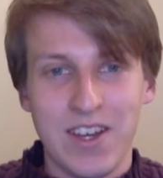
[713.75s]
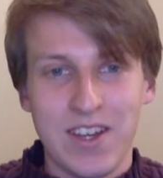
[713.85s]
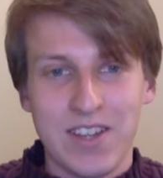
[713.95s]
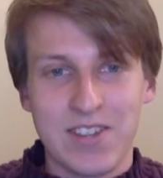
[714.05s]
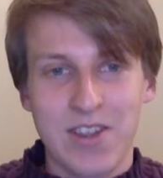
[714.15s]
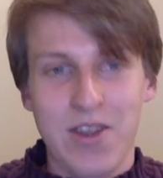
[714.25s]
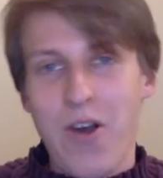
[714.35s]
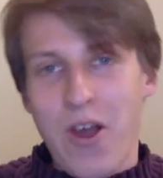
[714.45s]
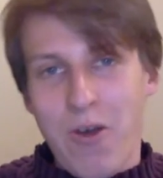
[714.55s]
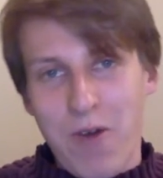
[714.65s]
So
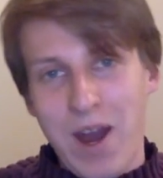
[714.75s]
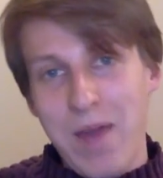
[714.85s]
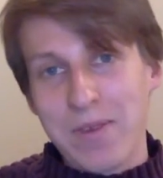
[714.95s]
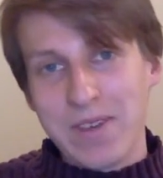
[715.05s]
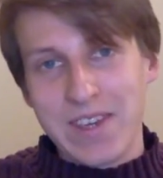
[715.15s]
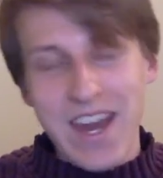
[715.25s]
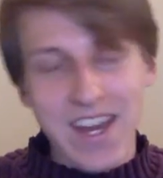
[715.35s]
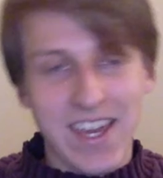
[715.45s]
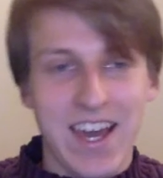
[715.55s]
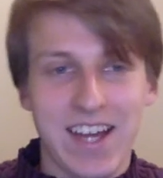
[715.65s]
what I'm
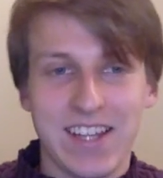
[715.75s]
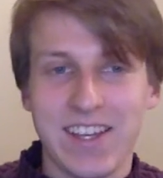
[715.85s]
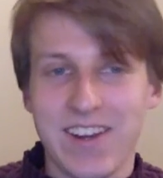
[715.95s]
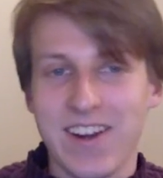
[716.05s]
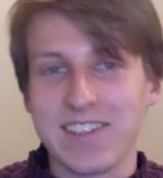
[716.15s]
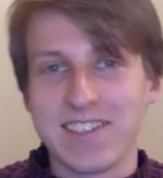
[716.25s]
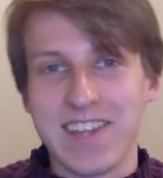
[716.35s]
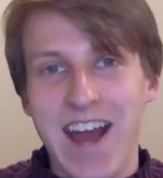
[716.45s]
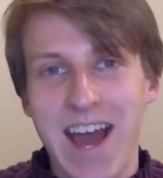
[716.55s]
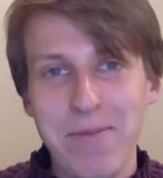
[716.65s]
getting at here is that
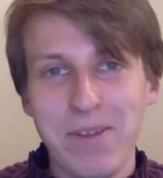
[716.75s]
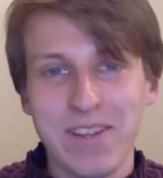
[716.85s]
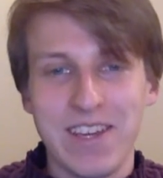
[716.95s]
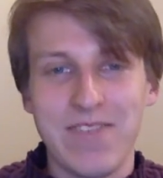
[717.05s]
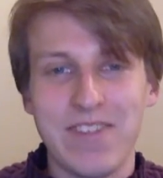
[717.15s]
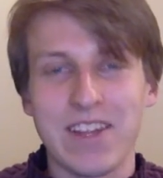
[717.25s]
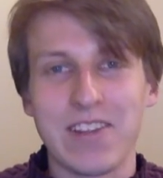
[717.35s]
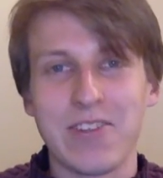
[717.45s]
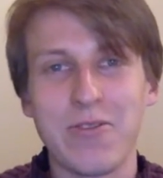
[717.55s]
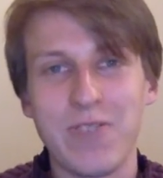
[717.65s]
I believe that
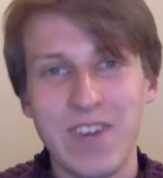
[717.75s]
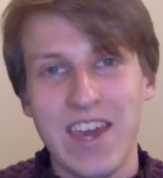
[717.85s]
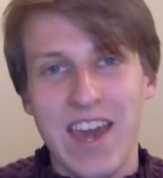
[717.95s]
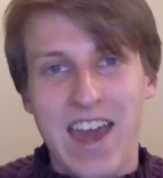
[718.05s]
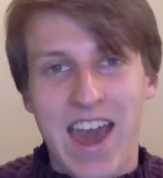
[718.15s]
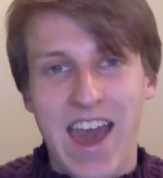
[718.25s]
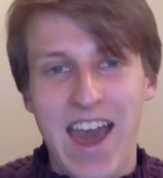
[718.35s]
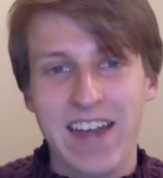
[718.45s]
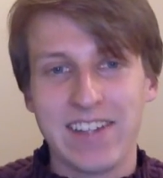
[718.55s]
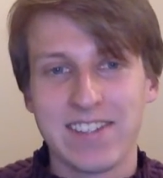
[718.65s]
Luffy
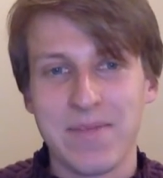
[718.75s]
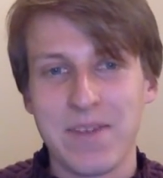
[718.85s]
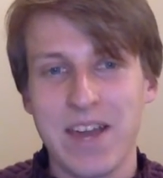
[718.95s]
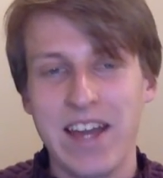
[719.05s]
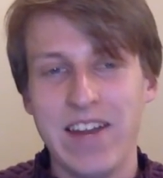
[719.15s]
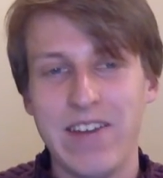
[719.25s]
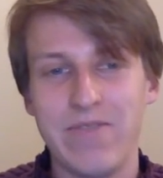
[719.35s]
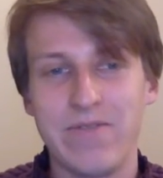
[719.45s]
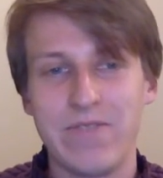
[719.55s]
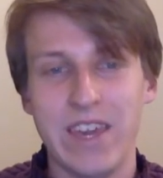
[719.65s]
had some kind of
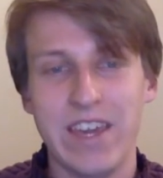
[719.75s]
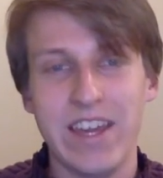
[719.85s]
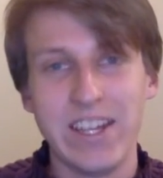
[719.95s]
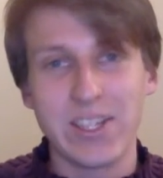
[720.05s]
hidden